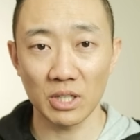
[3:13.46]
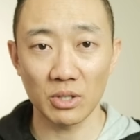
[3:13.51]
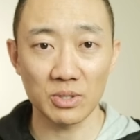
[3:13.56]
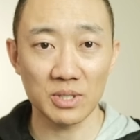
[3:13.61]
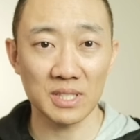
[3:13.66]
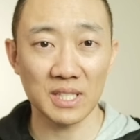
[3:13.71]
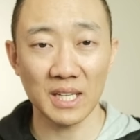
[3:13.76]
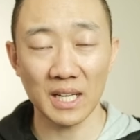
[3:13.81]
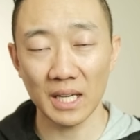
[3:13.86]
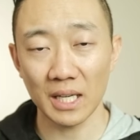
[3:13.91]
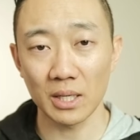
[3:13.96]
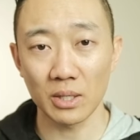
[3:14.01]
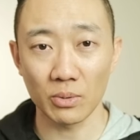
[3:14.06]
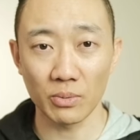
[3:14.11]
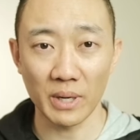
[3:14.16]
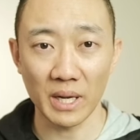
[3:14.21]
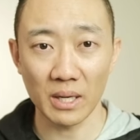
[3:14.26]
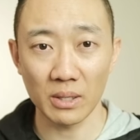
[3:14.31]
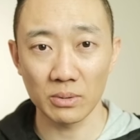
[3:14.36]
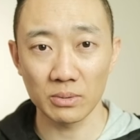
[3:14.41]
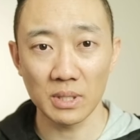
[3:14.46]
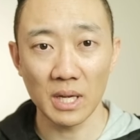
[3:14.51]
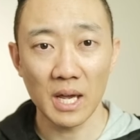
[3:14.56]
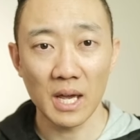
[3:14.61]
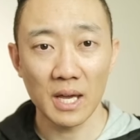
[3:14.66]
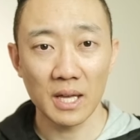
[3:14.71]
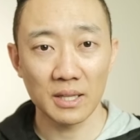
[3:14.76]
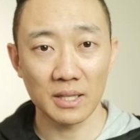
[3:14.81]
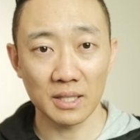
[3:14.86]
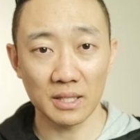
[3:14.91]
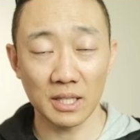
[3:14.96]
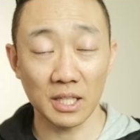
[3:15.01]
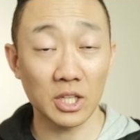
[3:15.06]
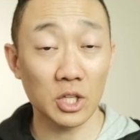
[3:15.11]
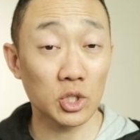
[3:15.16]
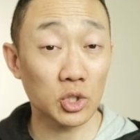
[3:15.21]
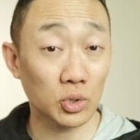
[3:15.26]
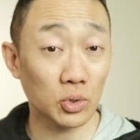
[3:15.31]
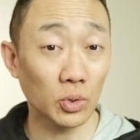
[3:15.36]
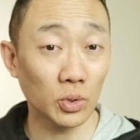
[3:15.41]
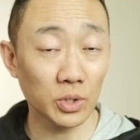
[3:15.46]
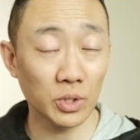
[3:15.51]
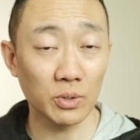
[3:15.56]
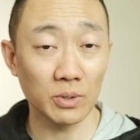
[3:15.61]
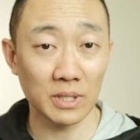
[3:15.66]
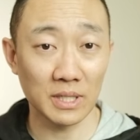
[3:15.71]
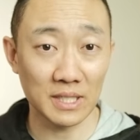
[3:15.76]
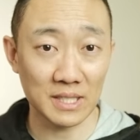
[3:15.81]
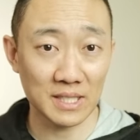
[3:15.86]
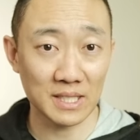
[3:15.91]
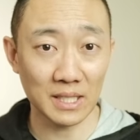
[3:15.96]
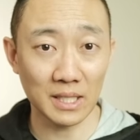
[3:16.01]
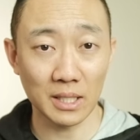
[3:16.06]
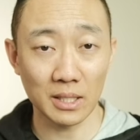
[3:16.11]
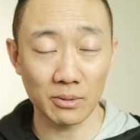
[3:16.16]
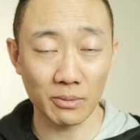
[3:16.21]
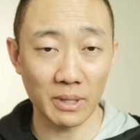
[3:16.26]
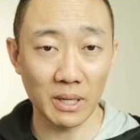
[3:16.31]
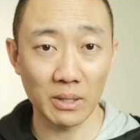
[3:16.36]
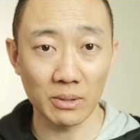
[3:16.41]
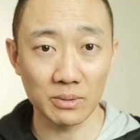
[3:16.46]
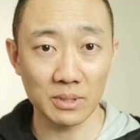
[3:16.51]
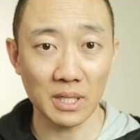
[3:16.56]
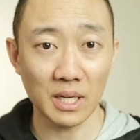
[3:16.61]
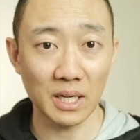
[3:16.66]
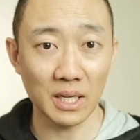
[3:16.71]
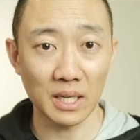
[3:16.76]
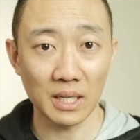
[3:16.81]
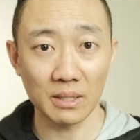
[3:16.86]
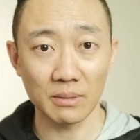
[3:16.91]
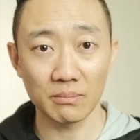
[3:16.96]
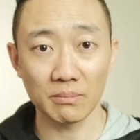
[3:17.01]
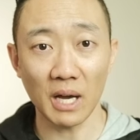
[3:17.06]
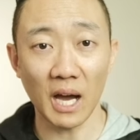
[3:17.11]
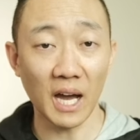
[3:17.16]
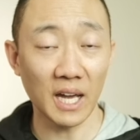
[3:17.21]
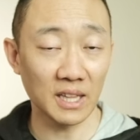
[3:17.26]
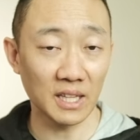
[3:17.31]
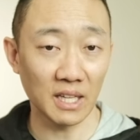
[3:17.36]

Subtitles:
sitting at around, the control unit is sitting at around eye